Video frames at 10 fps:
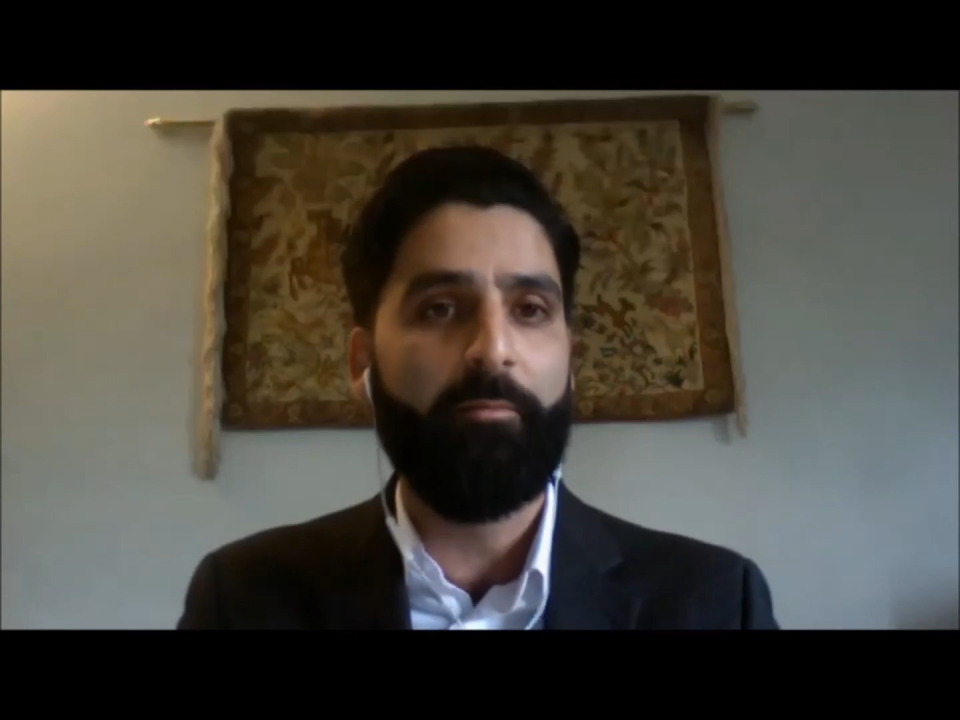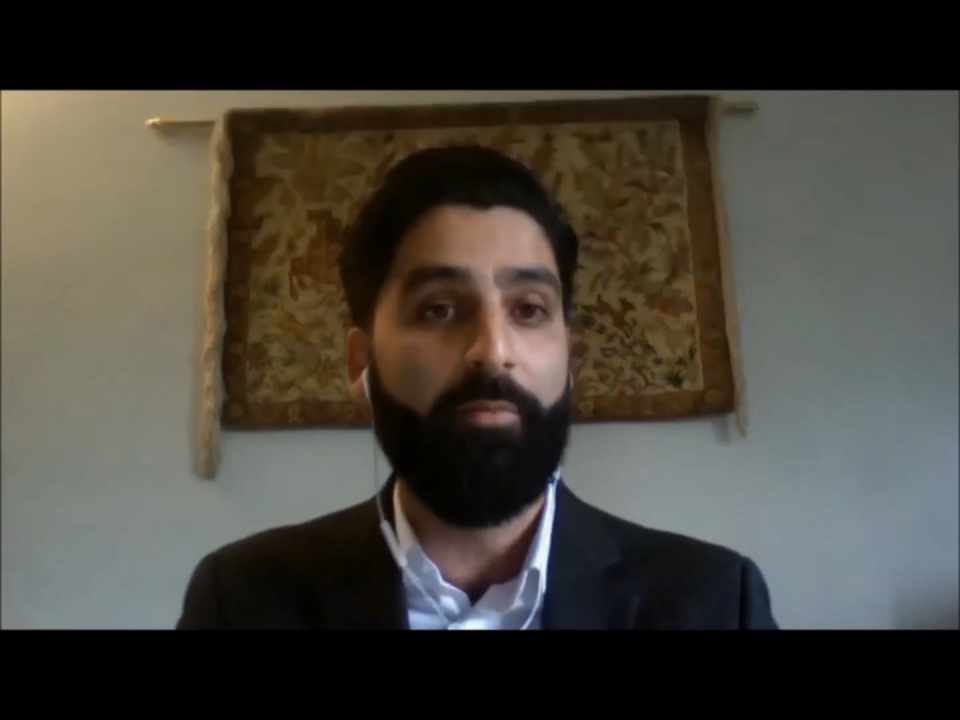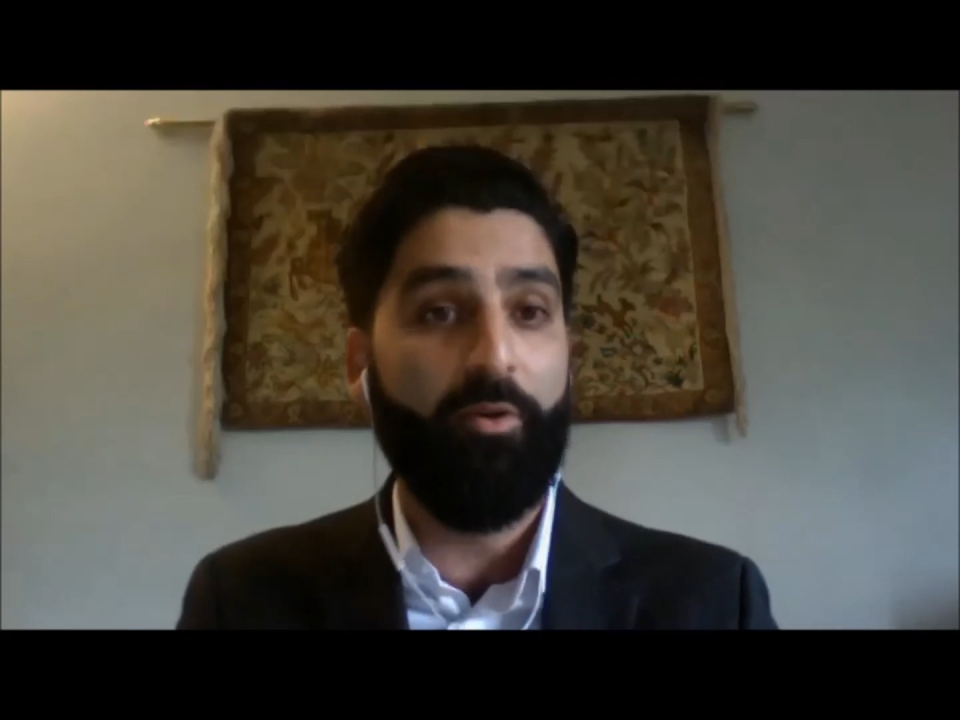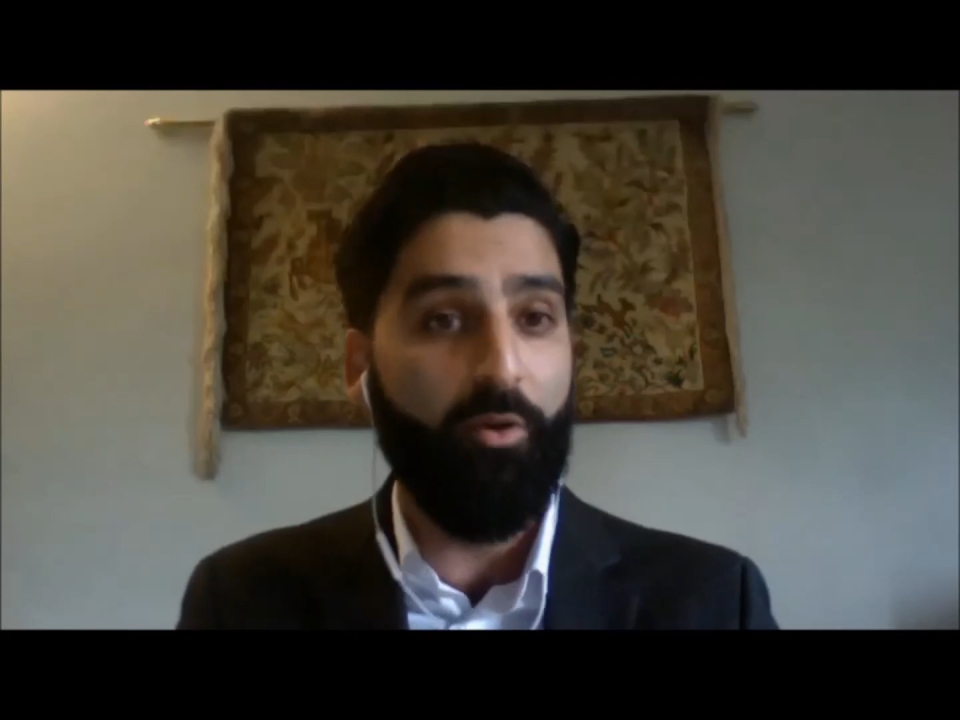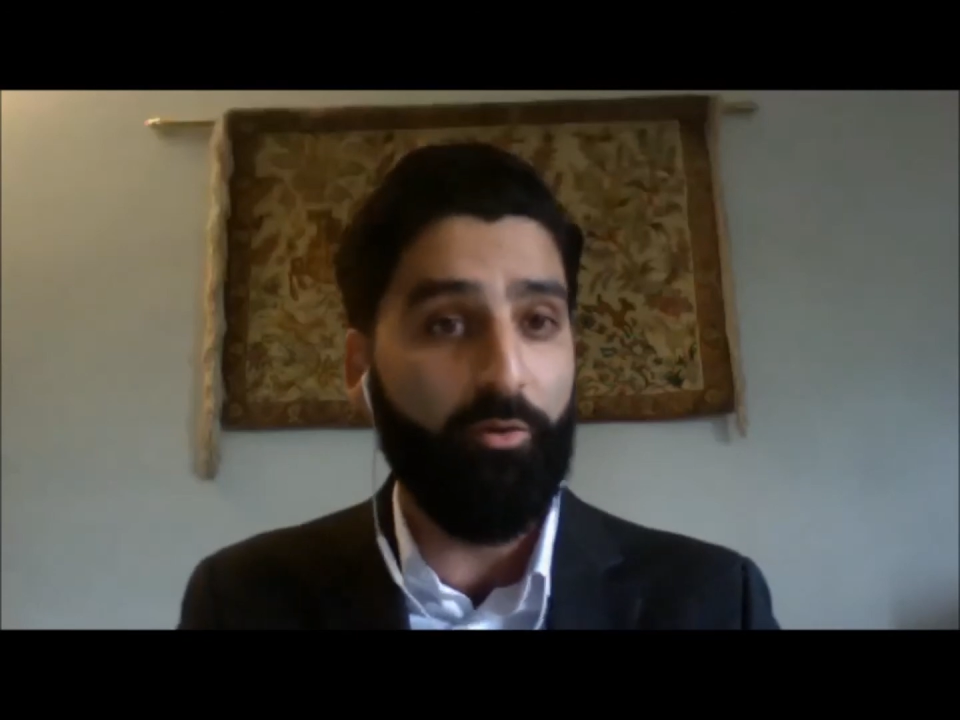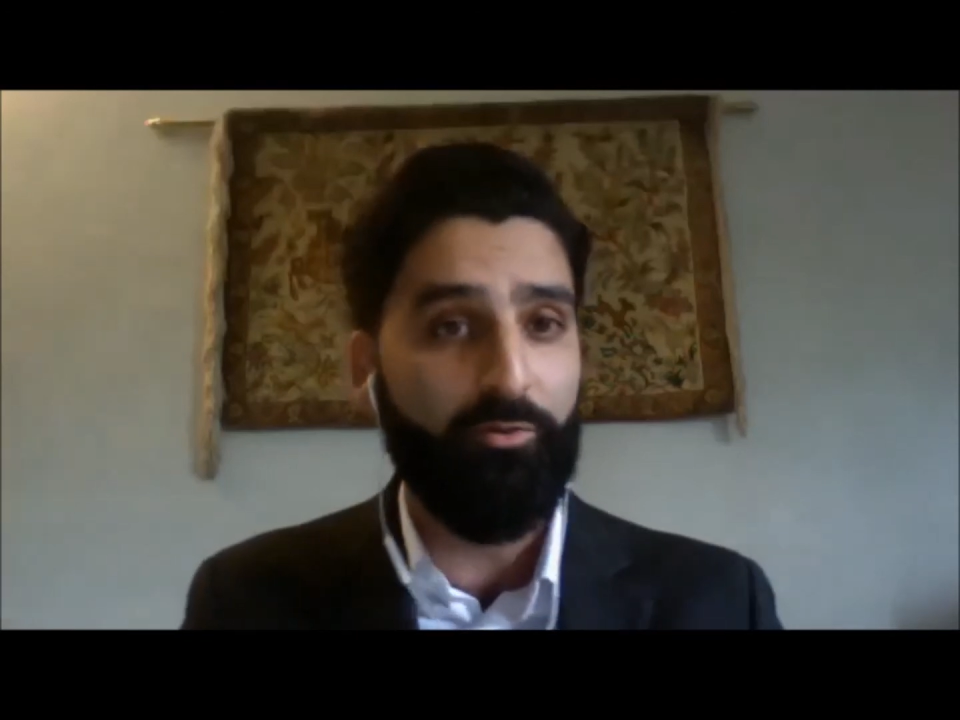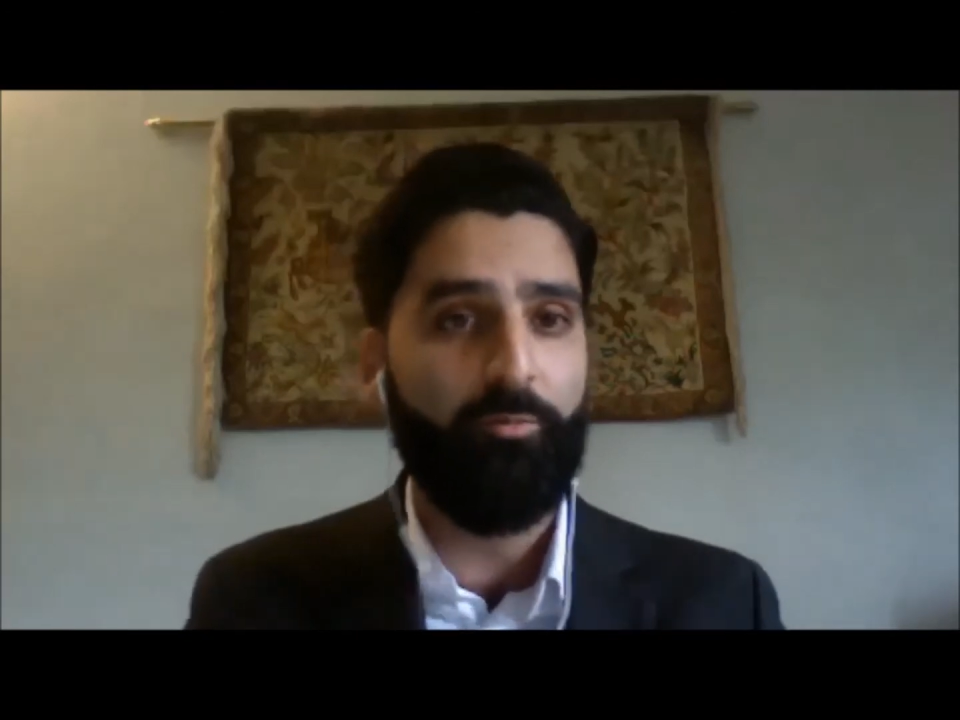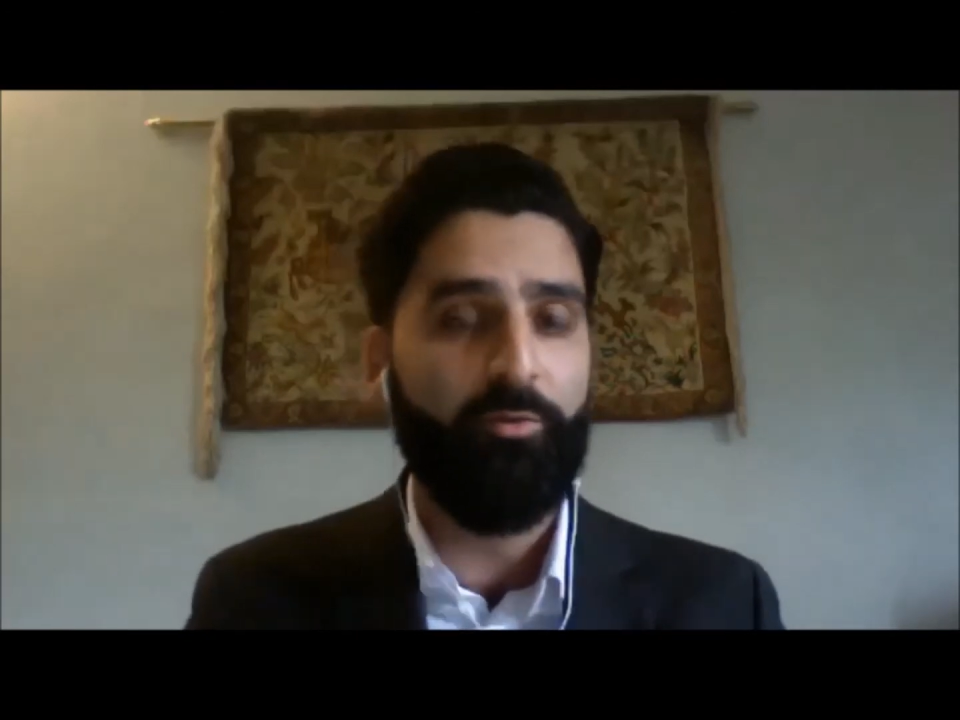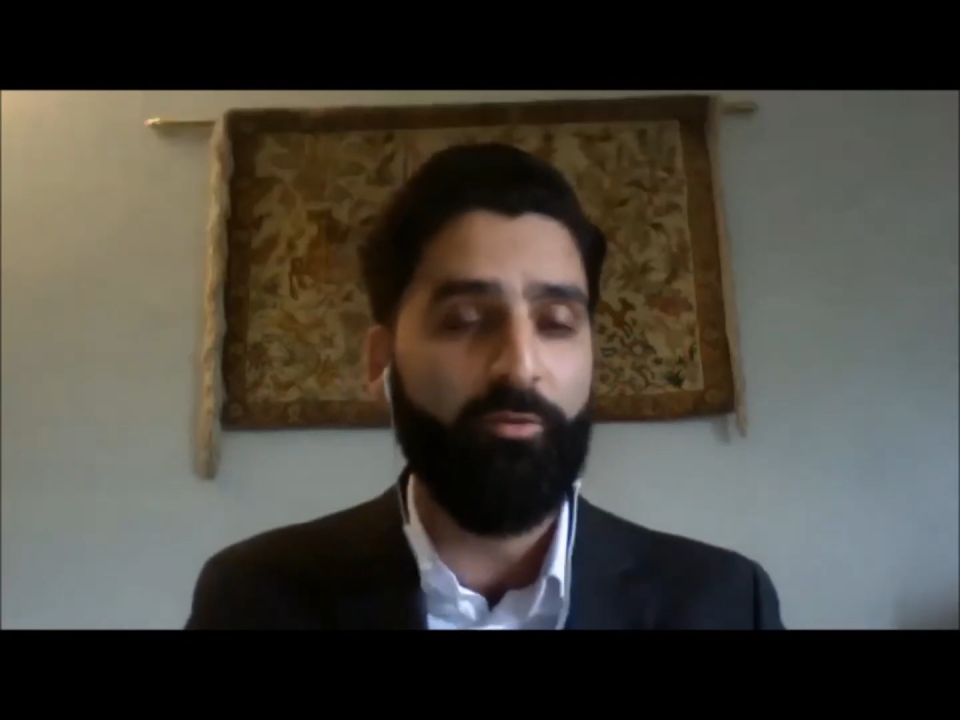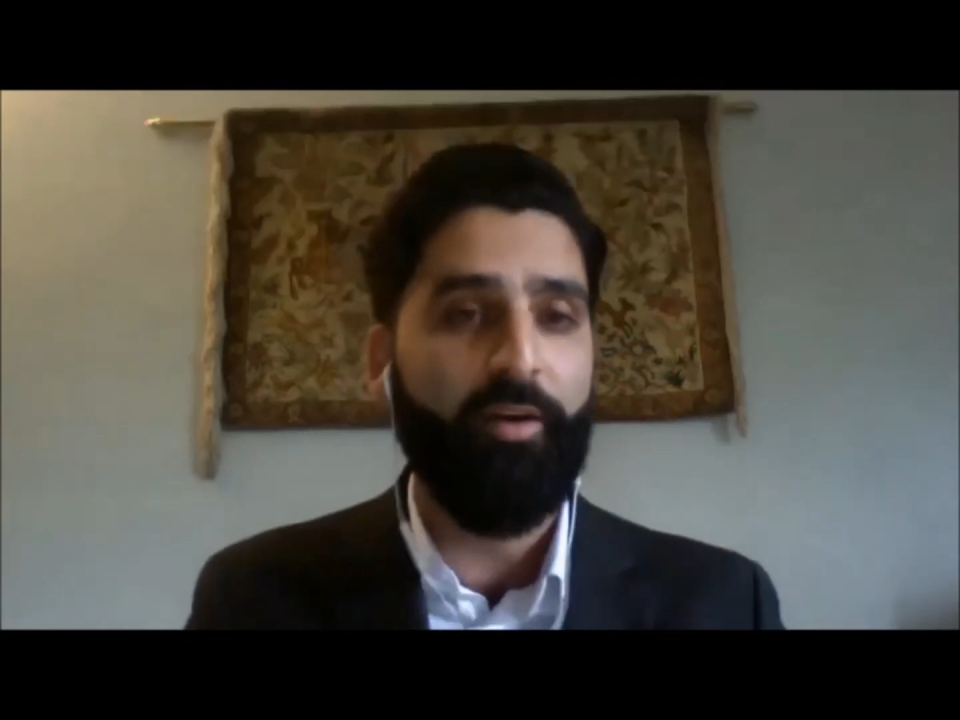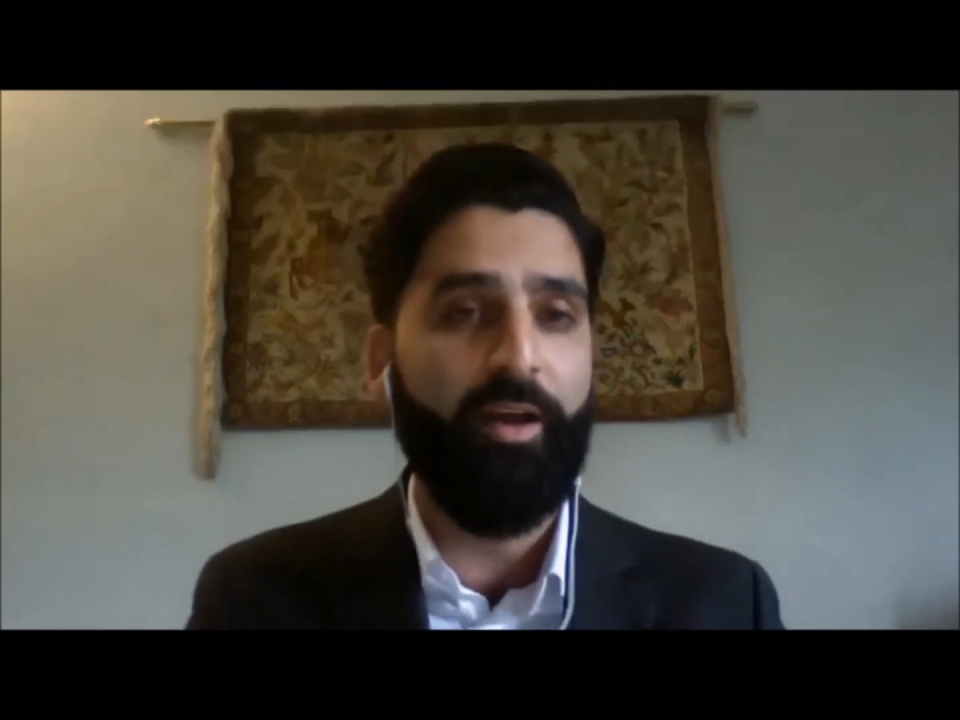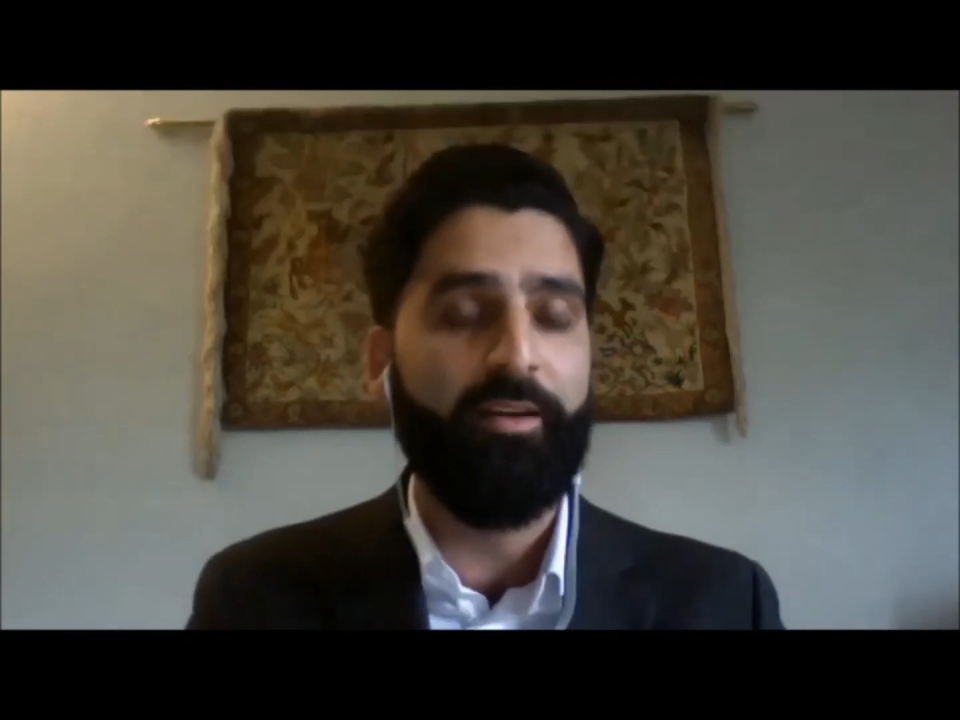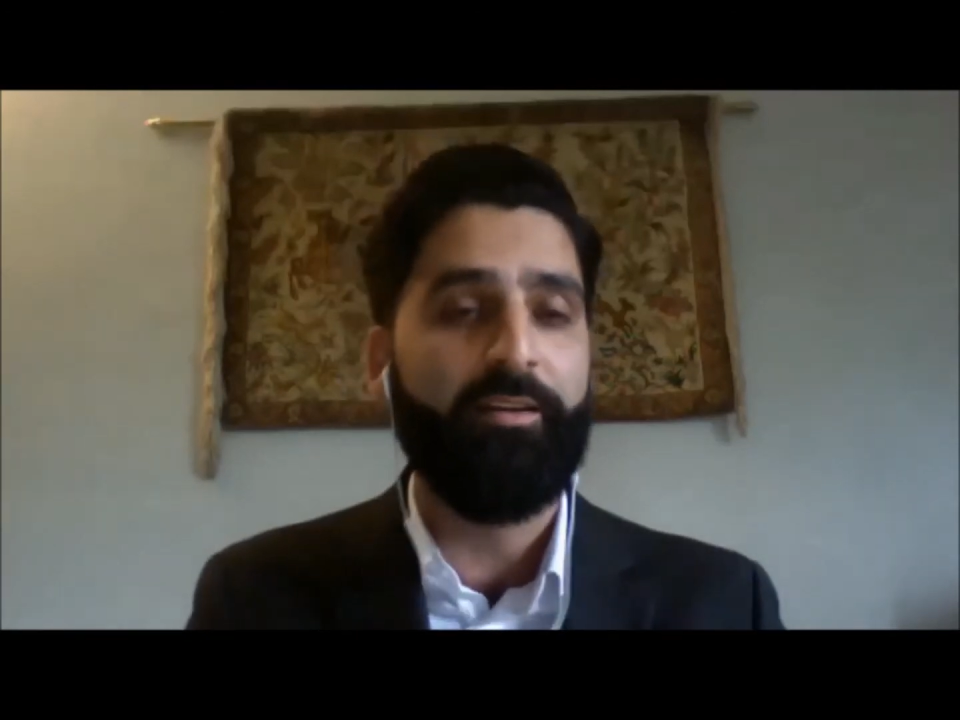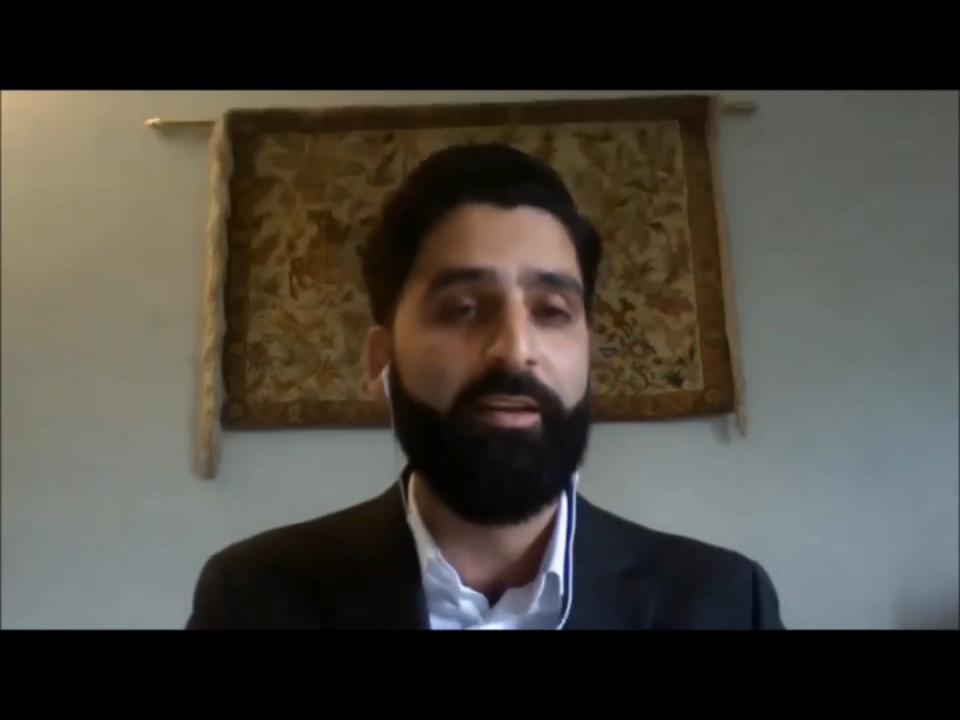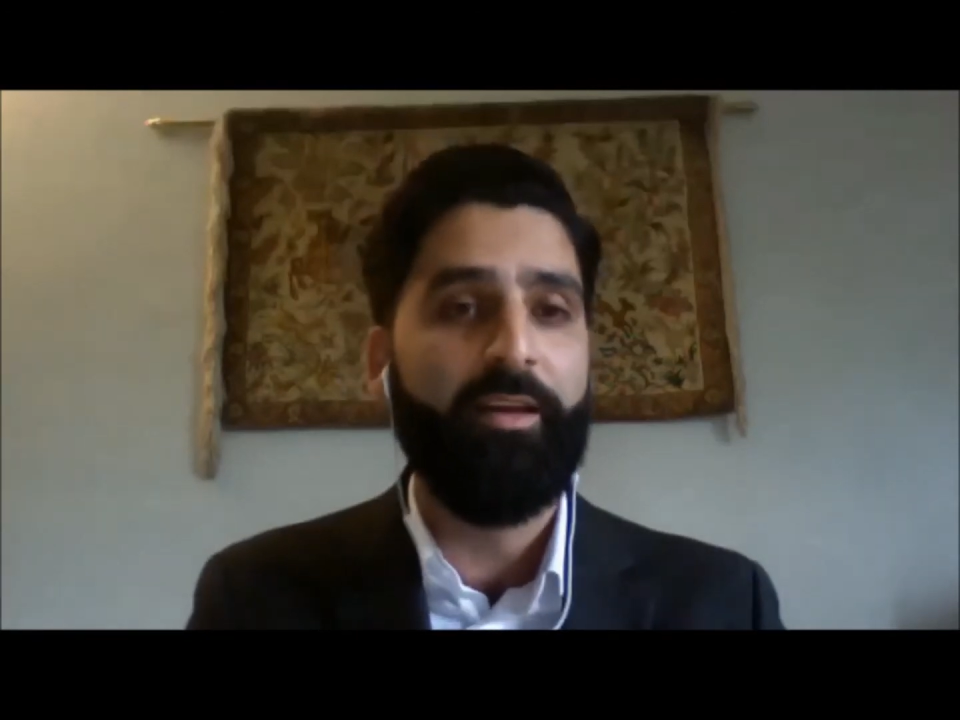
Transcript: but also provided